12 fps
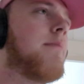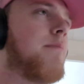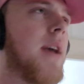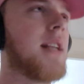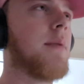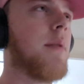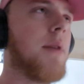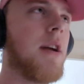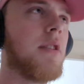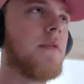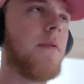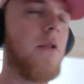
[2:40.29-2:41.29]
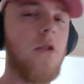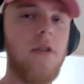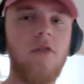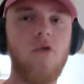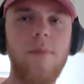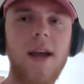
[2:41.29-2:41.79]
Back to my parents for
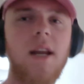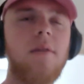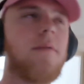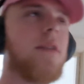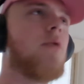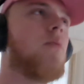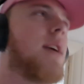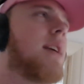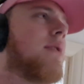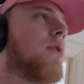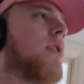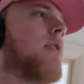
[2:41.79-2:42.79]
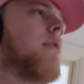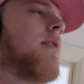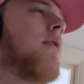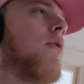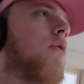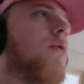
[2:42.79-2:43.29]
the remaining few weeks
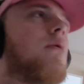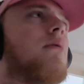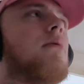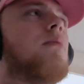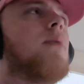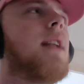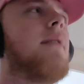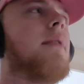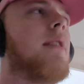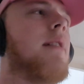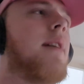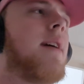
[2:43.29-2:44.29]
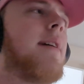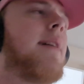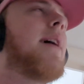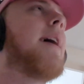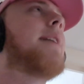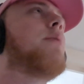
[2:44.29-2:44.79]
or whatever.
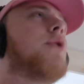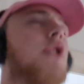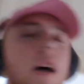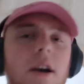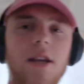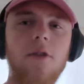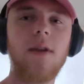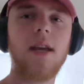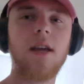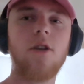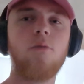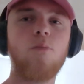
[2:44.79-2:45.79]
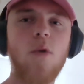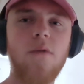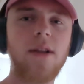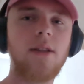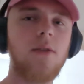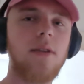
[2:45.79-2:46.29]
And then we start uni, move
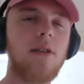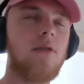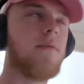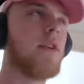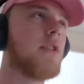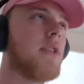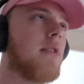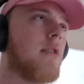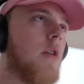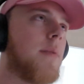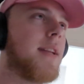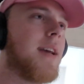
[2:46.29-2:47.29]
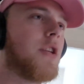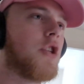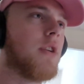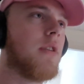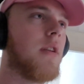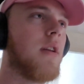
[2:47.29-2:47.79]
into a university
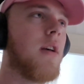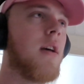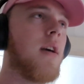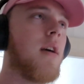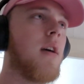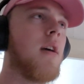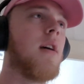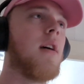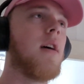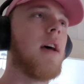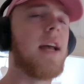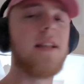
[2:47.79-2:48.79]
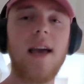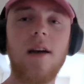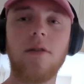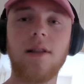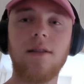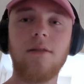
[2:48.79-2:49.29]
accommodation. And
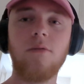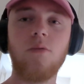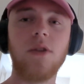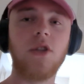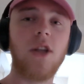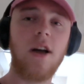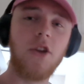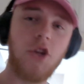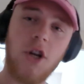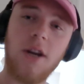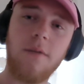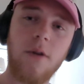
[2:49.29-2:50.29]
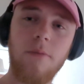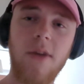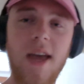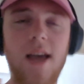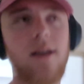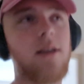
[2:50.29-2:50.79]
yeah, we'll start the journey from
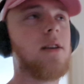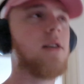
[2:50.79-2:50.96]
there.